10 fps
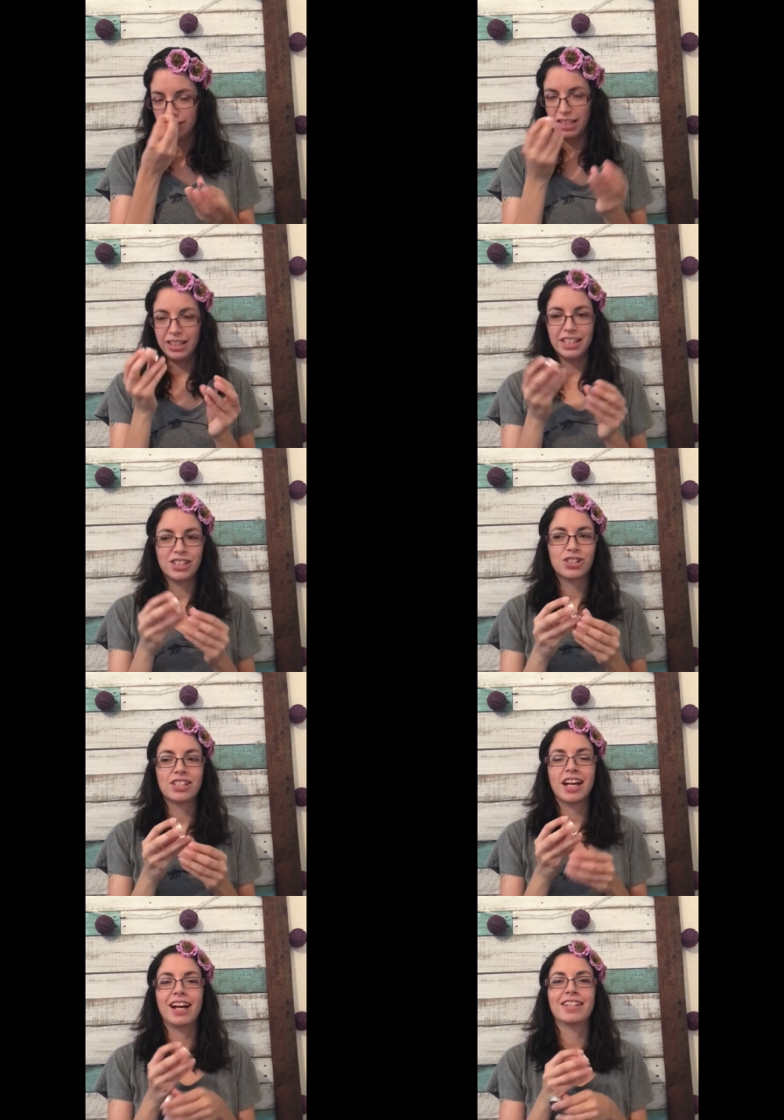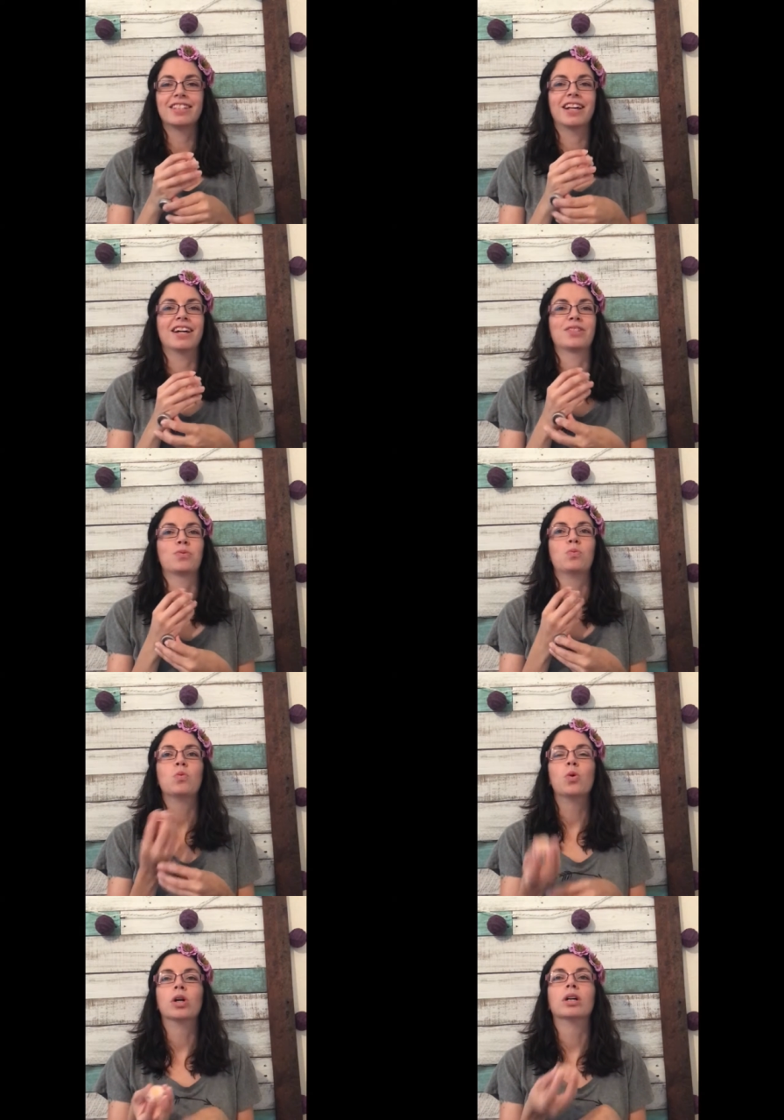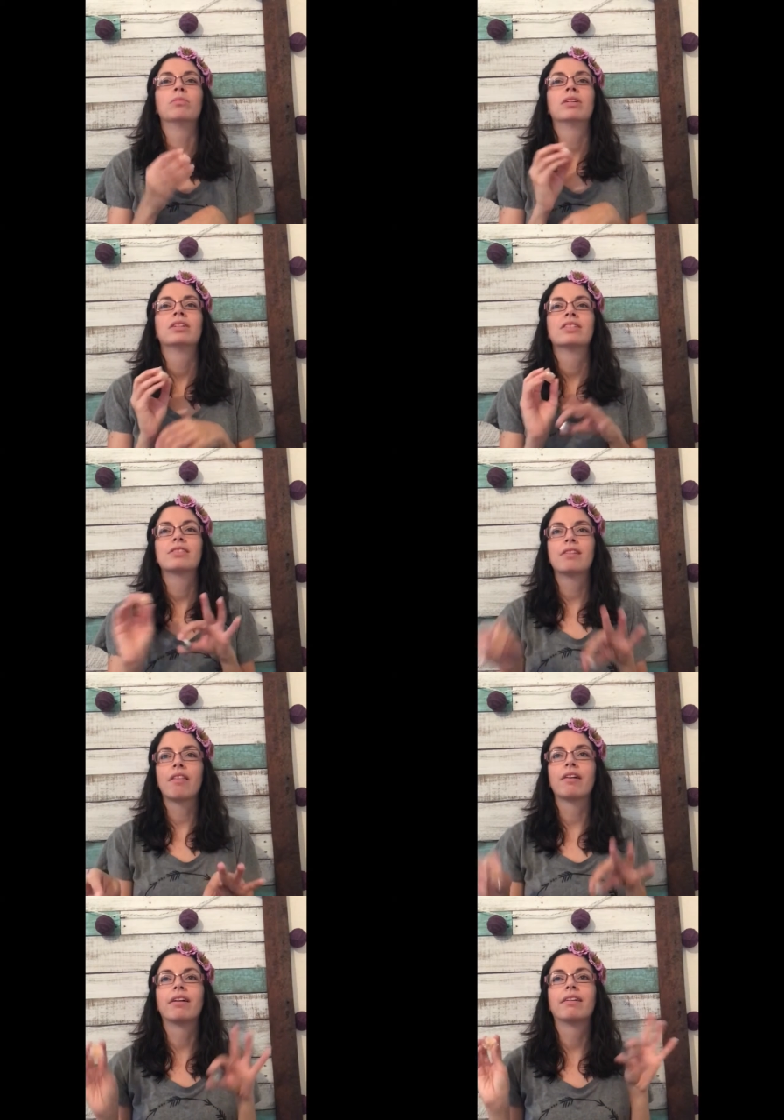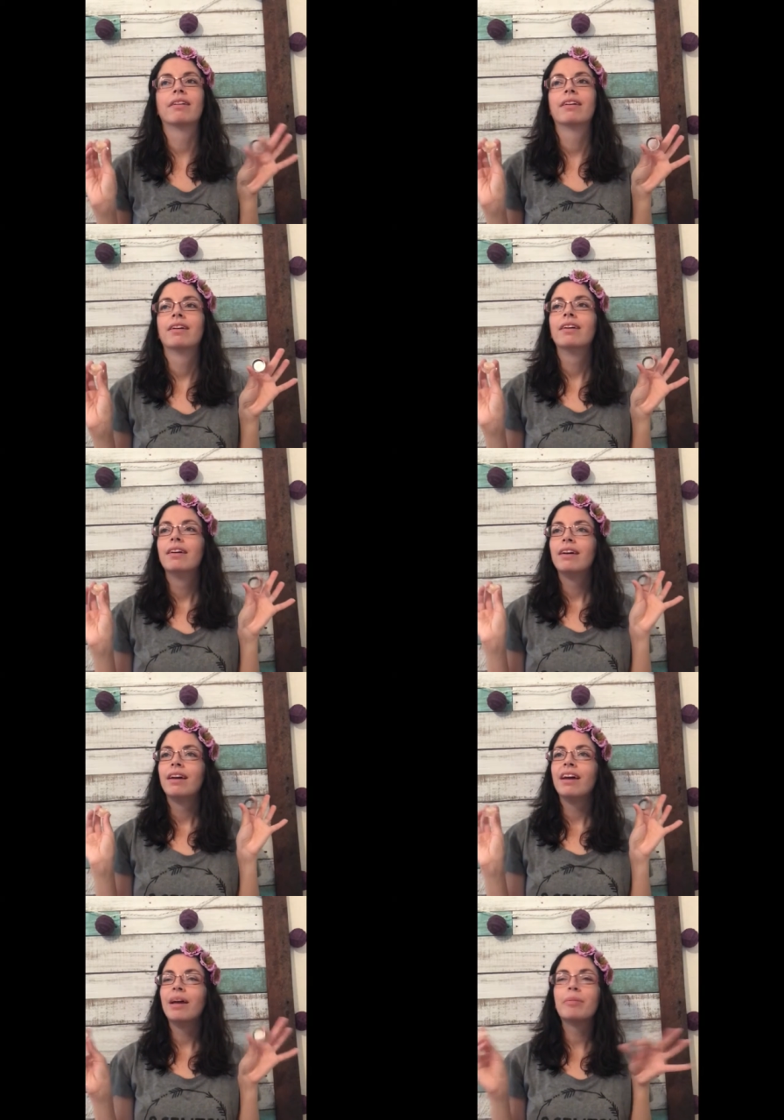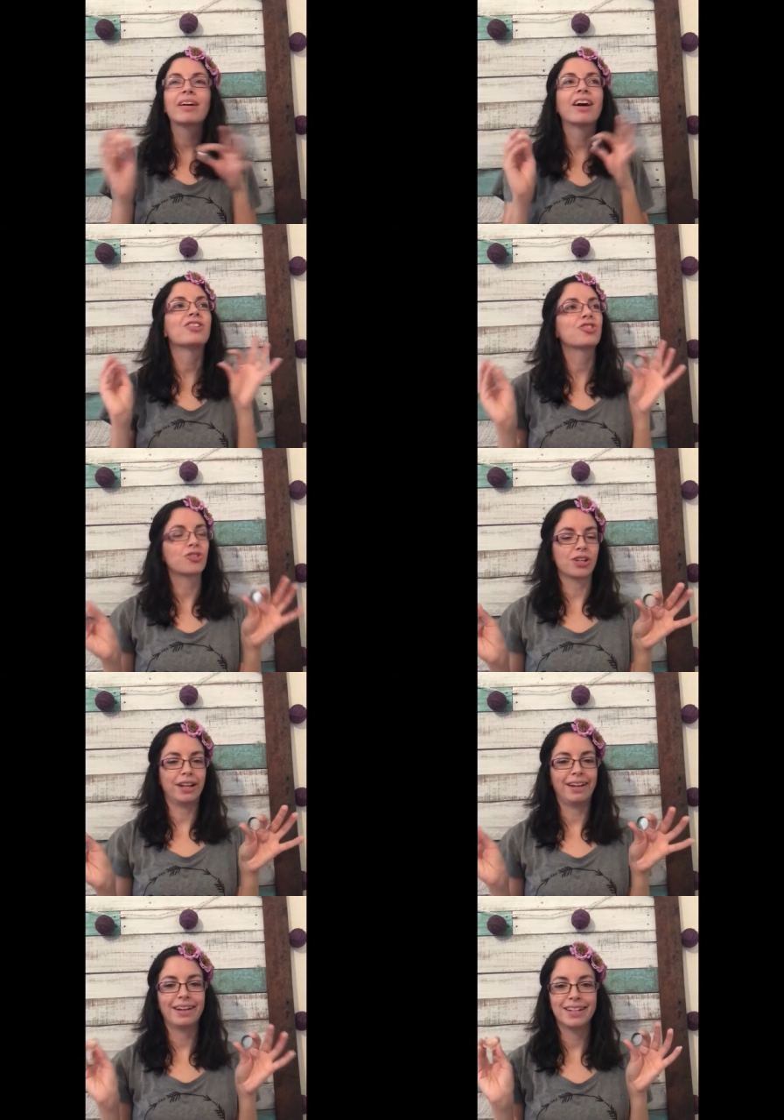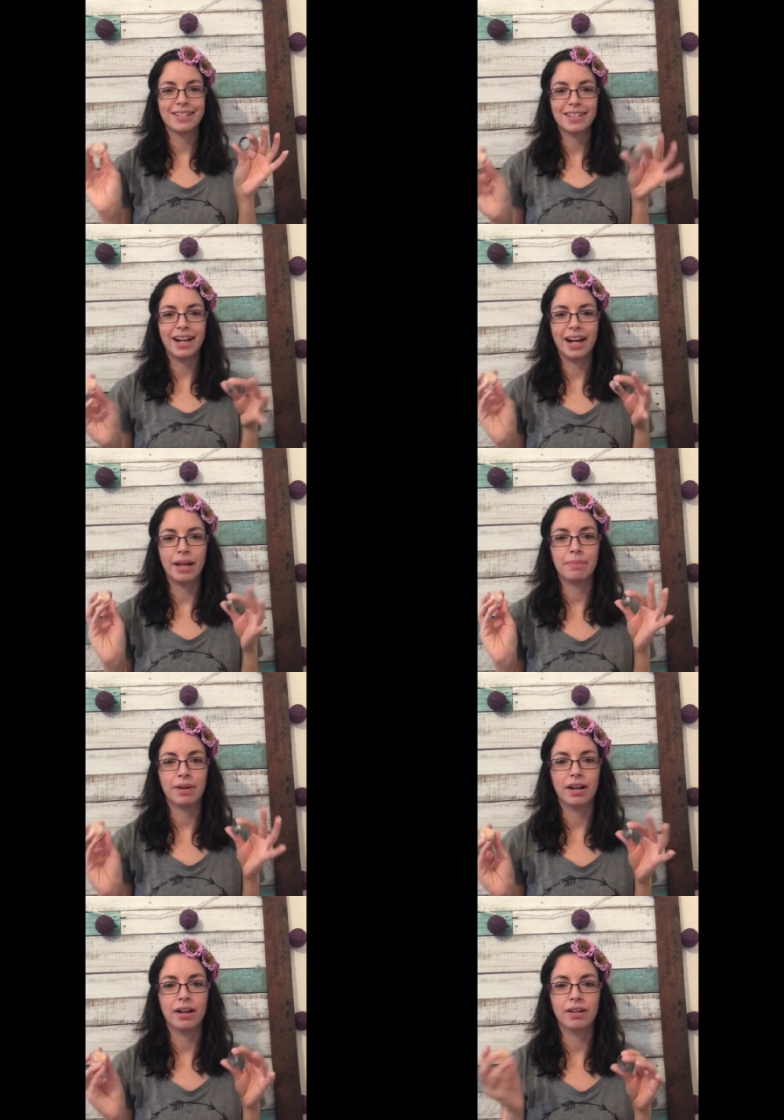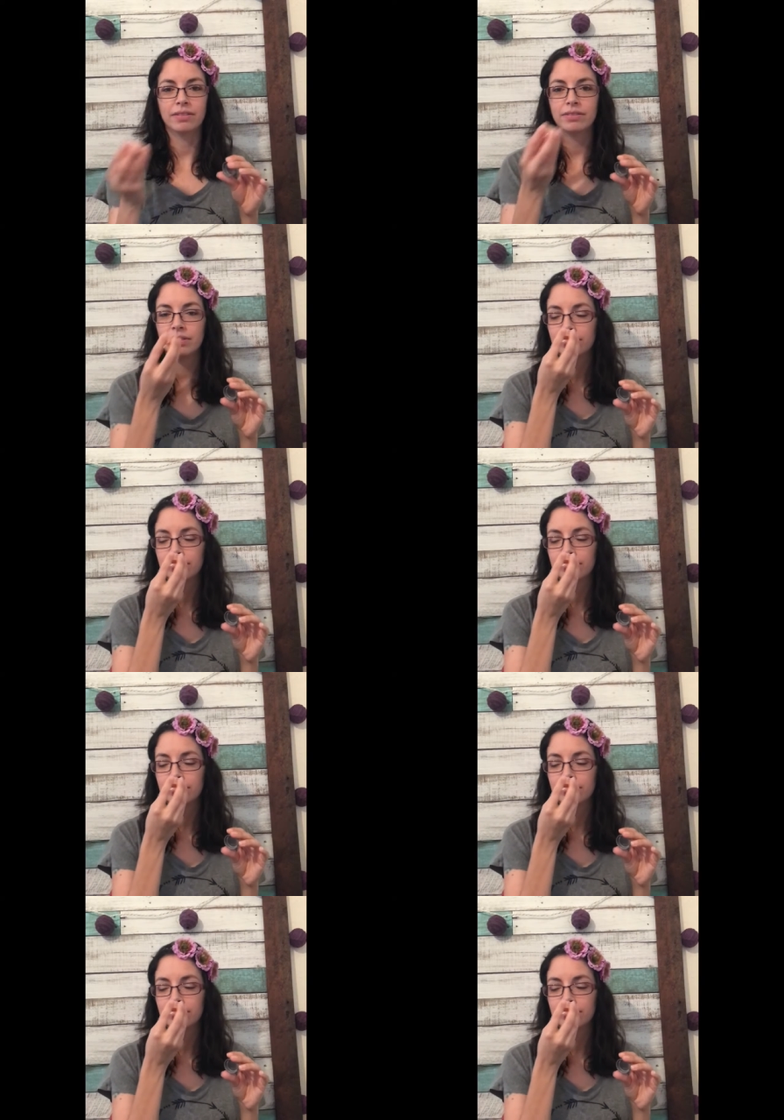and this just has that warm southern apricot tree type of